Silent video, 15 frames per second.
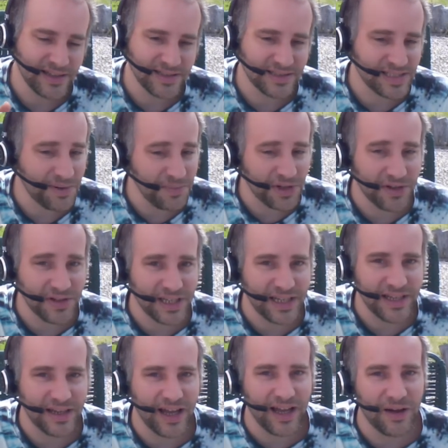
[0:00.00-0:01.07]

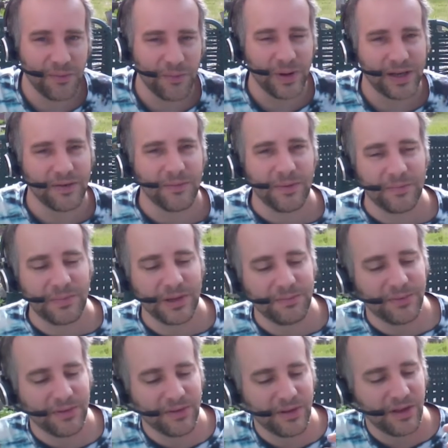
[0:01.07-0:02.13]
Similarly, when
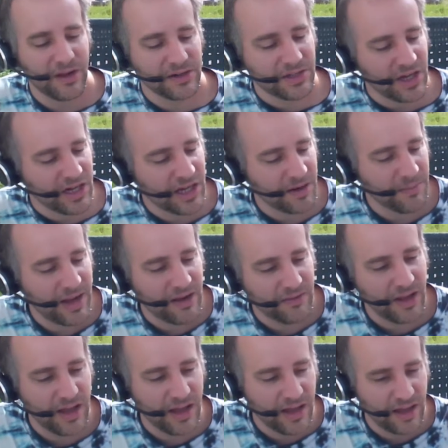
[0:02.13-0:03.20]
people are talking
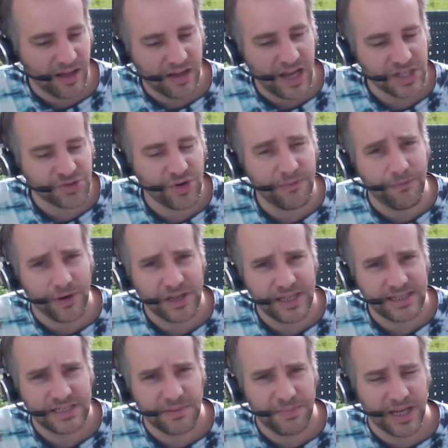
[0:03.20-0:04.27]
about
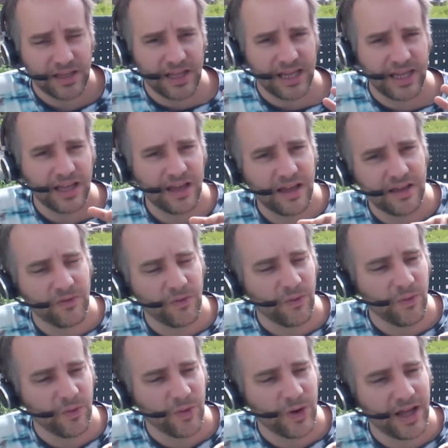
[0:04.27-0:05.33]
country-friendly shipping, like
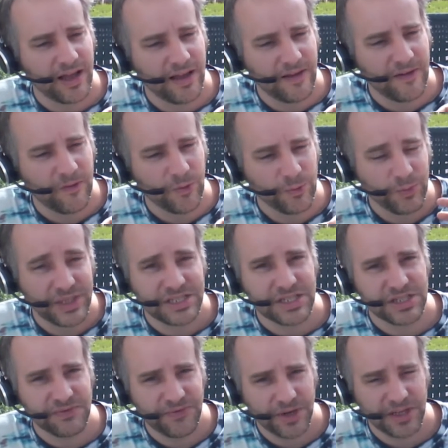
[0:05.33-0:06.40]
or
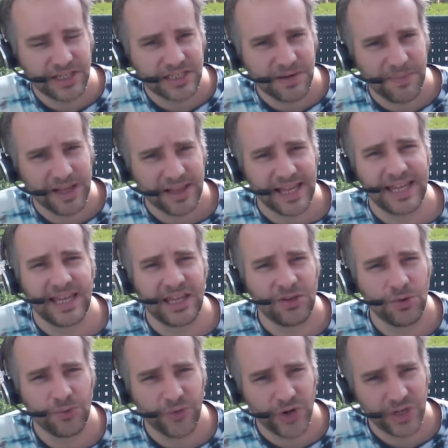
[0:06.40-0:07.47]
region-friendly shipping, like
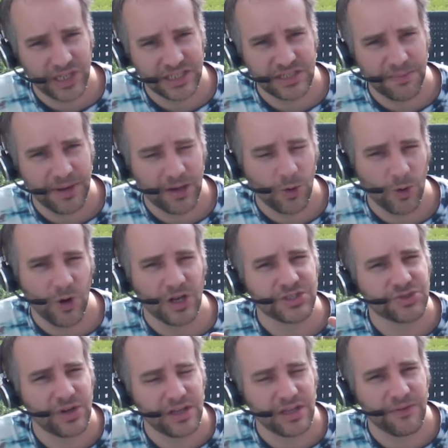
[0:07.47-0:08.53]
EU-friendly shipping or
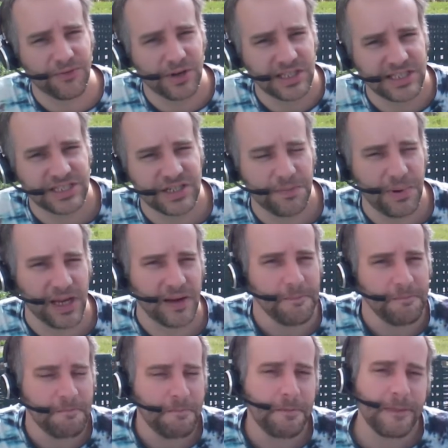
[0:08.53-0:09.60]
Australia-friendly shipping,
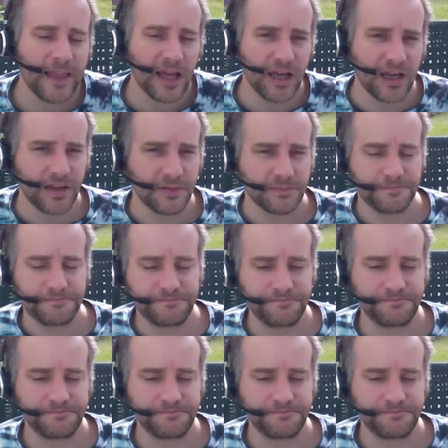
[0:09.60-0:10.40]
um,